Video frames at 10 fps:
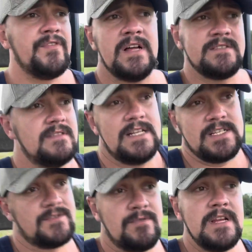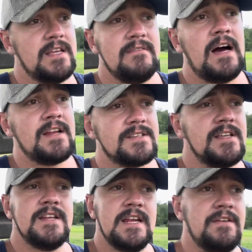I just really, honestly,
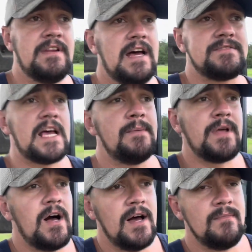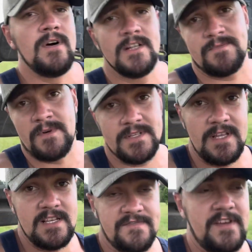didn't even have time to hunt much
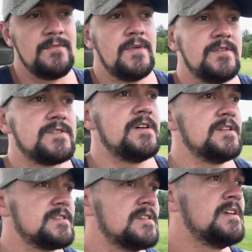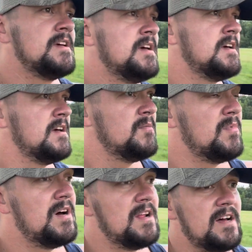less film those hunts. But,